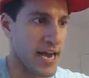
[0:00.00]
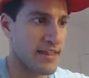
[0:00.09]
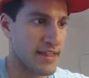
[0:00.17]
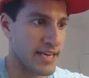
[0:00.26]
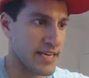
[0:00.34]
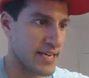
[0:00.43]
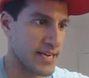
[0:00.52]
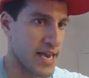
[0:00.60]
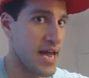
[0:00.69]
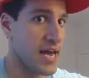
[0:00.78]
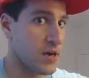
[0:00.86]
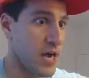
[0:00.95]
I think he
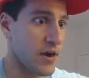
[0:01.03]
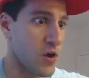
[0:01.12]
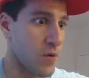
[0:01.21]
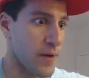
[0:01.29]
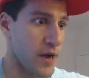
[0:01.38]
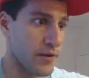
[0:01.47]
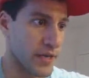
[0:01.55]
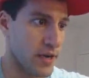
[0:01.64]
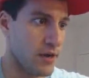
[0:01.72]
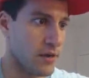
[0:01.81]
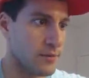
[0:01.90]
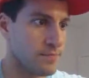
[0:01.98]
can. I don't know about
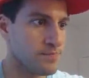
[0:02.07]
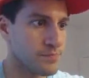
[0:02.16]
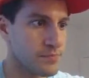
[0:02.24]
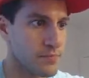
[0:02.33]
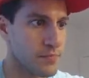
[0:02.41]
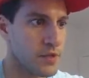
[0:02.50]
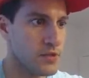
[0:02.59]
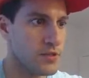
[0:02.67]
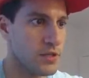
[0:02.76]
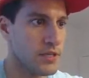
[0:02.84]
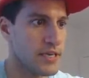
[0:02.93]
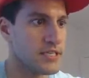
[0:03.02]
y'all.
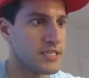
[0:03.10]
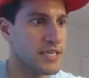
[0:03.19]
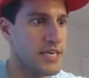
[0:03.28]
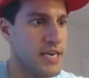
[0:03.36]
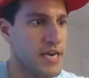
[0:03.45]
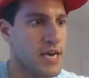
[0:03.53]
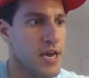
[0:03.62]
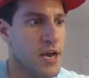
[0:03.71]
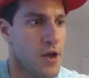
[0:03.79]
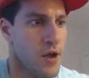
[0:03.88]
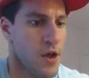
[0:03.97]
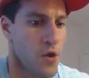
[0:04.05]
So let us see.
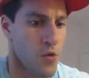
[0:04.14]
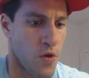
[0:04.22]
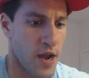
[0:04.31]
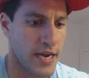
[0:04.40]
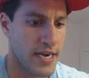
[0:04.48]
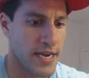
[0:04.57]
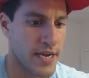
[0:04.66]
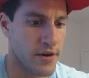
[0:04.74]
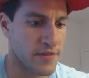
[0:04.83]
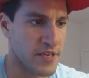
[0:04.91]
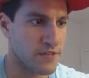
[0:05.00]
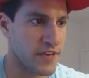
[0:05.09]
Right here
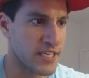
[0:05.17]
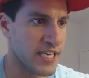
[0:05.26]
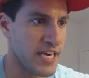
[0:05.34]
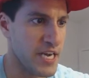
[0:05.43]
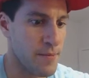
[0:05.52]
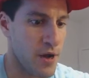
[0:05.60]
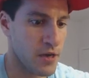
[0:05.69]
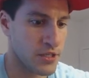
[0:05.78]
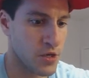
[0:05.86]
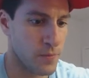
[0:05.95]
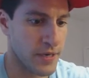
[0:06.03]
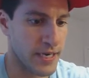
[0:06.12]
in this Victini
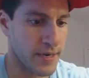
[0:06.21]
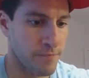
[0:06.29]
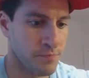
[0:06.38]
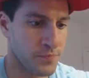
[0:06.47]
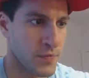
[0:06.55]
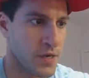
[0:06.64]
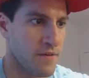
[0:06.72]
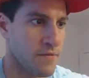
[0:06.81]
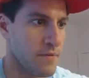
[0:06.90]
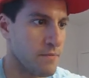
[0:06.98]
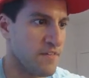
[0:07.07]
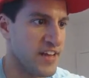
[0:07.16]
box opening,
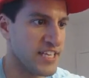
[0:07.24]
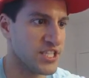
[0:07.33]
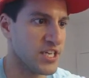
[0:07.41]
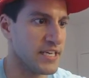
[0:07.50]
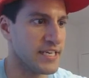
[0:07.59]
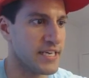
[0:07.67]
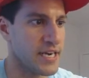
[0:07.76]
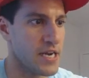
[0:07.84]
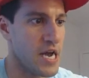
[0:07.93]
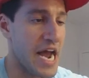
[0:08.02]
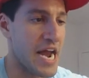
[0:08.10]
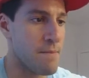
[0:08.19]
Fletchling,
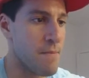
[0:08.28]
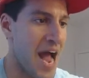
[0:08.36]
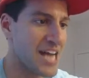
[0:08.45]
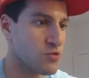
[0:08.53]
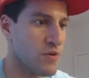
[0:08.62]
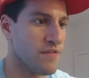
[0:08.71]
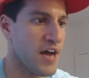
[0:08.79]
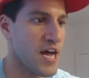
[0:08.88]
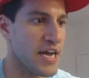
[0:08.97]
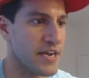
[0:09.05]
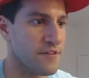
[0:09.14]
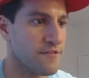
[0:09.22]
a Max
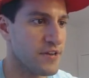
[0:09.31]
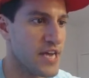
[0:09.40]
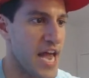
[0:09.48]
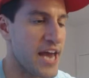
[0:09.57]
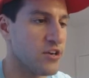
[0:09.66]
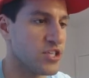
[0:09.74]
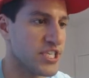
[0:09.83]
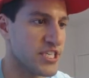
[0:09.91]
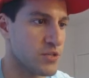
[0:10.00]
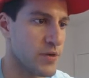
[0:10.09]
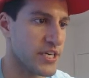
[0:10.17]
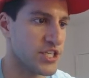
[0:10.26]
Revive, Energy
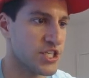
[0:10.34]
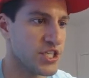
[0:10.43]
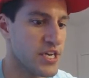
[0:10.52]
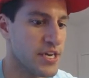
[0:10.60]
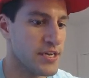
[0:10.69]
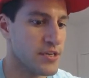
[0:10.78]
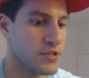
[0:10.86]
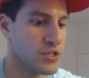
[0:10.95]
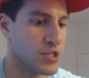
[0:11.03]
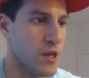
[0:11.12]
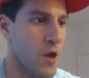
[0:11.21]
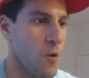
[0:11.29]
Switch,
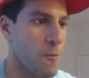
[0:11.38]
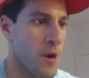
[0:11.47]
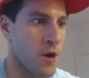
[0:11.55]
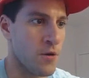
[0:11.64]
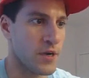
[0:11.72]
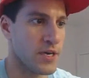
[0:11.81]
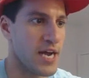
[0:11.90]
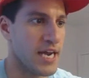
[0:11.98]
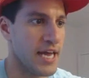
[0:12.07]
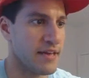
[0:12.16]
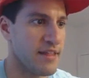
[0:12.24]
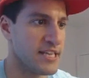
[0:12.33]
Slowpoke, I
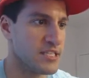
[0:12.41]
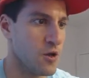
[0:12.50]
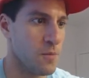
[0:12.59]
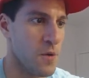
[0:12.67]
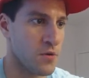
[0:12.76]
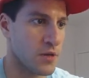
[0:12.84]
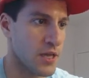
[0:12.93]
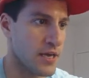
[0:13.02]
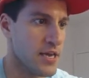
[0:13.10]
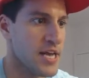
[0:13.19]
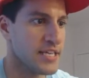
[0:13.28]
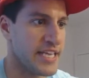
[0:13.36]
like that Slowpoke a
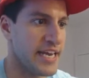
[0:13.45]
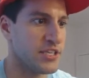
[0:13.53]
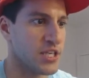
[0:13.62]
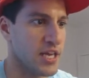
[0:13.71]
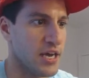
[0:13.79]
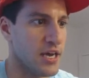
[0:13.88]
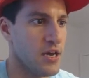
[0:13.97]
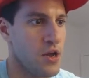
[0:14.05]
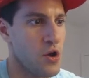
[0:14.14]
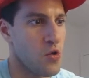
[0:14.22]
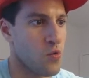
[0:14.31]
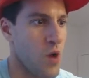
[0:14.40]
lot, Tangela,
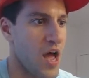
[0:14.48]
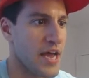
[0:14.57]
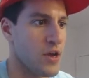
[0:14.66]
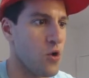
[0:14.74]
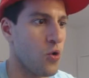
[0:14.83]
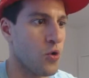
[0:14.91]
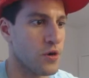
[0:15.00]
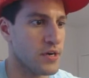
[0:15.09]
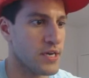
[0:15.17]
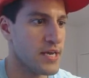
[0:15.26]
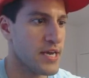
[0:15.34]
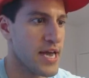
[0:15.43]

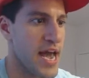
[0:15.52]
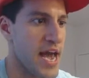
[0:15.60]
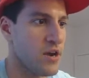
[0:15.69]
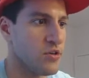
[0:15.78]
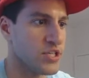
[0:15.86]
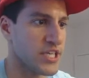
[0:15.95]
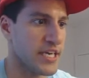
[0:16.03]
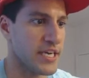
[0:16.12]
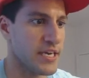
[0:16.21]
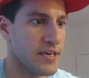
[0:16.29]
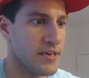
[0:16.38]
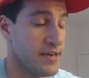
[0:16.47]
Rhyhorn, Energy,
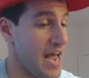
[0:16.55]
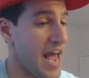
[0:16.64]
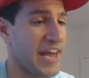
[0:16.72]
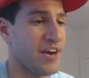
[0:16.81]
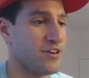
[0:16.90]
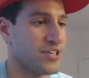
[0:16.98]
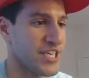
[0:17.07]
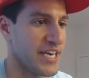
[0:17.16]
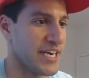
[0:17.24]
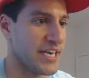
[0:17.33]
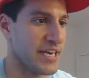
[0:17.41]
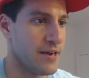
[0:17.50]

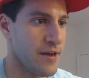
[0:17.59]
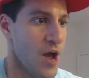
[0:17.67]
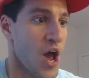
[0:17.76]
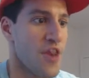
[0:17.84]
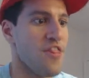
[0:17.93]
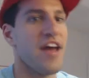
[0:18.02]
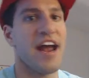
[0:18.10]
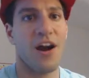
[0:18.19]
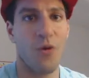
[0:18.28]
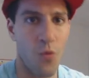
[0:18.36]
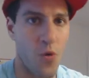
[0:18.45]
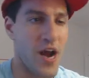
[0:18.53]
Energy!
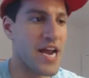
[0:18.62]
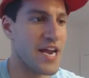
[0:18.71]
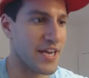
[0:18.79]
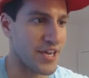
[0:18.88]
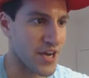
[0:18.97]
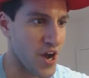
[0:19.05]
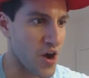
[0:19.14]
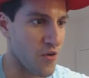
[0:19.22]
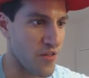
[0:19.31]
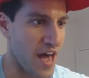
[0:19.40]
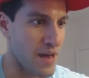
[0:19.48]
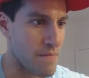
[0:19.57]
There we go,
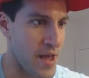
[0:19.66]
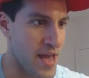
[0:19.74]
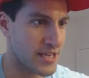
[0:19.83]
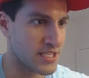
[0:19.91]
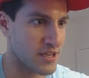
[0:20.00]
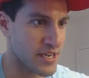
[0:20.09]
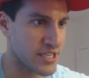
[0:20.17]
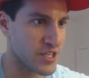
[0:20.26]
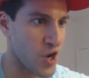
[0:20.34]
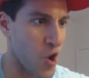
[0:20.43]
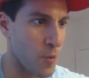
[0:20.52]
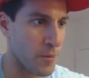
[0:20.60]
that makes this
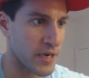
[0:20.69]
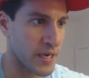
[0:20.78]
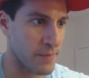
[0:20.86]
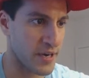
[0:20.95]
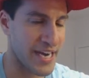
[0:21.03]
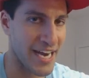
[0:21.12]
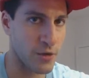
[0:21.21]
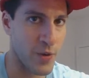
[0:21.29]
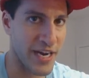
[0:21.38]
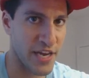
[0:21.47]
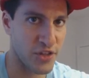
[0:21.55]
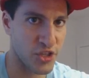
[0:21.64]
opening, but can
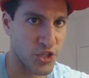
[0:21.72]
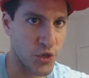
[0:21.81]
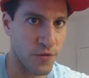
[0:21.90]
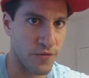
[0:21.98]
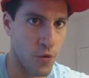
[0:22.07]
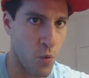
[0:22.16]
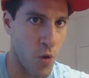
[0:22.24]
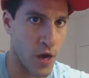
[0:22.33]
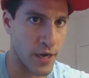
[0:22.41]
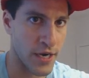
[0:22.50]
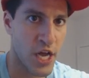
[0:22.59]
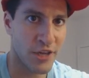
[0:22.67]
we get the two for
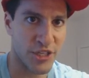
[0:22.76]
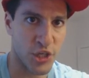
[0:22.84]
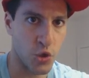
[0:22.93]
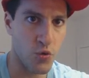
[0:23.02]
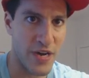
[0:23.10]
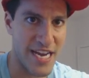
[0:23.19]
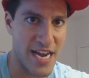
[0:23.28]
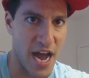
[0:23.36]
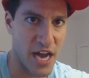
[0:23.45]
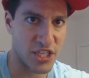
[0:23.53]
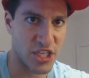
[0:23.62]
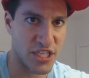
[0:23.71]
one? Two E
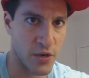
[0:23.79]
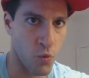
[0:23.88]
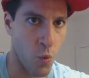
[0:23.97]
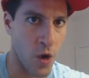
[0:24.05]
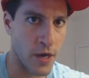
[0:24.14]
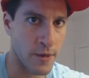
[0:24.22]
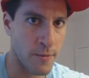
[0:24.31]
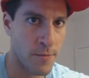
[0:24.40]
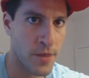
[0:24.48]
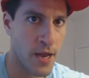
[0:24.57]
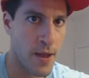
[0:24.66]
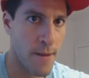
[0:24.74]
Xs in one
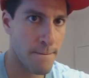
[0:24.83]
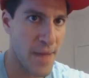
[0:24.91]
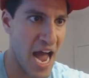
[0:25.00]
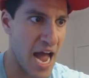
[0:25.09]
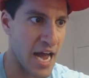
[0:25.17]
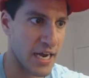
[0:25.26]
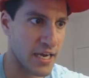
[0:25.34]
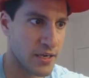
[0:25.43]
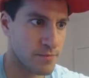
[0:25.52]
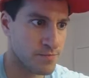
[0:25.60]
pack.